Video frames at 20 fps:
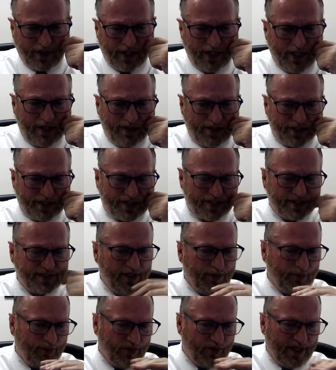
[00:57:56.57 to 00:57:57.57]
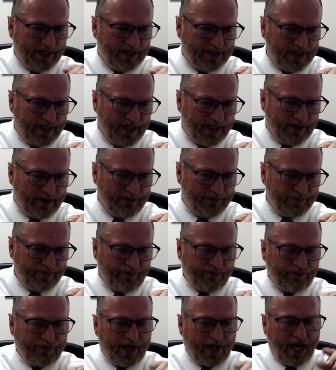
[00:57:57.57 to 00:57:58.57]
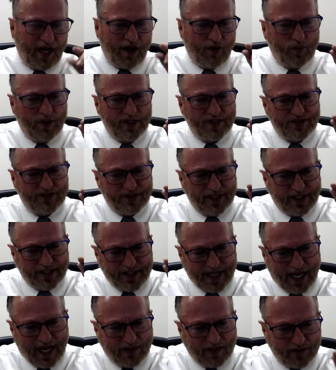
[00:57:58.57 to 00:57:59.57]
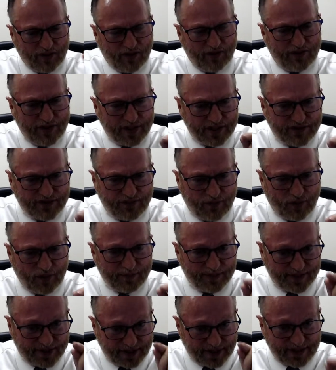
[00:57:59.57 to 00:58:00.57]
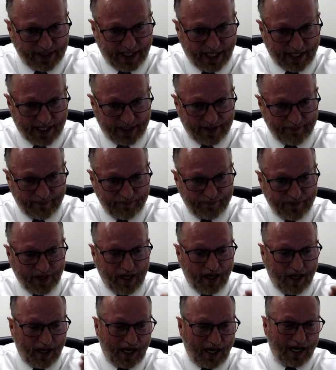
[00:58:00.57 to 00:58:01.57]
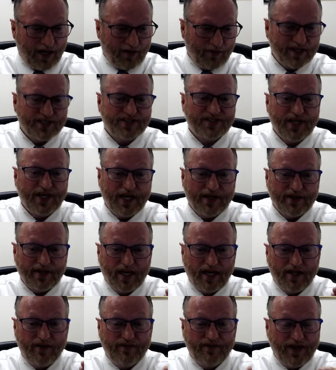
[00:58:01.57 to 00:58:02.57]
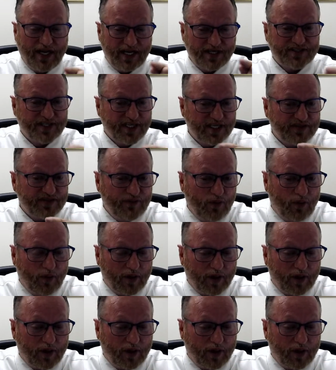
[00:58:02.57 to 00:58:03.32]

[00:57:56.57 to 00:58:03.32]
This is number 18. I want you to download this form today, irs.gov SS4.